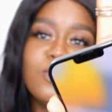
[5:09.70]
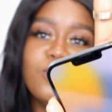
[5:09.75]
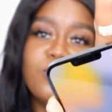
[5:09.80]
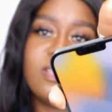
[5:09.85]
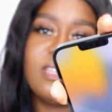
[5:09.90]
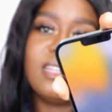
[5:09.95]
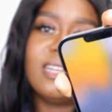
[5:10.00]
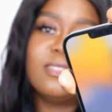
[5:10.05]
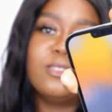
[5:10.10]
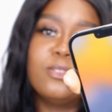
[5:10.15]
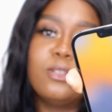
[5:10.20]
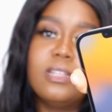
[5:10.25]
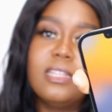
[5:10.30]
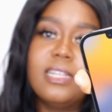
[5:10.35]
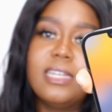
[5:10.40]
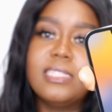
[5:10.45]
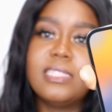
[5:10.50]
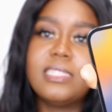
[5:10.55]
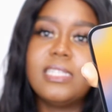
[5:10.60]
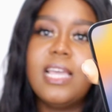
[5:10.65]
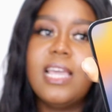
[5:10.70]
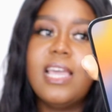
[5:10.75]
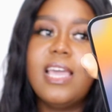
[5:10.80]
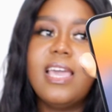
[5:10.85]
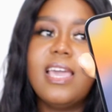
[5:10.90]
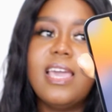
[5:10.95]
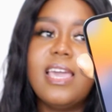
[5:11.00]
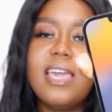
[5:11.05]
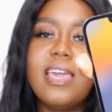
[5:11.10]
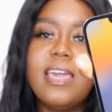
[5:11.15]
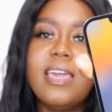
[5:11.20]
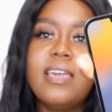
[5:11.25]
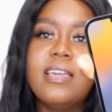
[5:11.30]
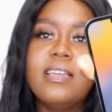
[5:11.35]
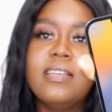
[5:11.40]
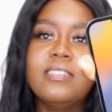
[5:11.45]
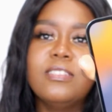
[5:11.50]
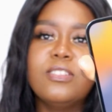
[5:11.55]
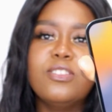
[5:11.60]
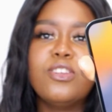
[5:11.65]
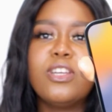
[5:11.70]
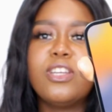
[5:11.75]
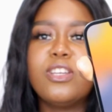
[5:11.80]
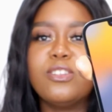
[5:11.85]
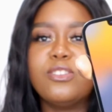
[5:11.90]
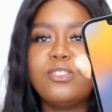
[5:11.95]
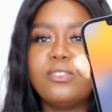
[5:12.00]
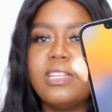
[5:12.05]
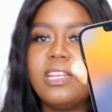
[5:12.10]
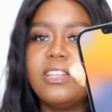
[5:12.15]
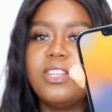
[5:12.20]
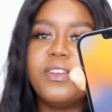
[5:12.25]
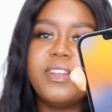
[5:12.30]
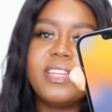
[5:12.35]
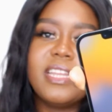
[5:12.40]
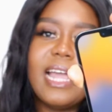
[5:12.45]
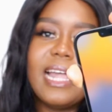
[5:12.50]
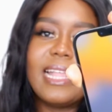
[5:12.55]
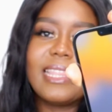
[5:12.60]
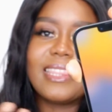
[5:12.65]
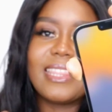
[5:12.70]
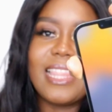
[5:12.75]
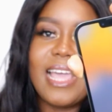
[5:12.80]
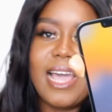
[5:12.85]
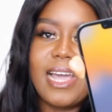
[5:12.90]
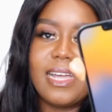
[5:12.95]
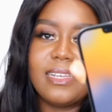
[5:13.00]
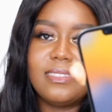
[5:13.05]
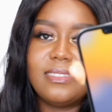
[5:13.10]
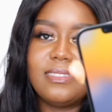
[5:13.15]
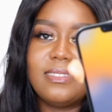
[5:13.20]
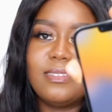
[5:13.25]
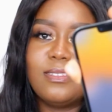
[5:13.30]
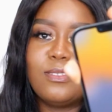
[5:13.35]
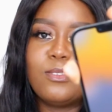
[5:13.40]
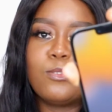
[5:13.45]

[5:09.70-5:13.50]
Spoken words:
Australian dollars. and you know in Australia they already add tax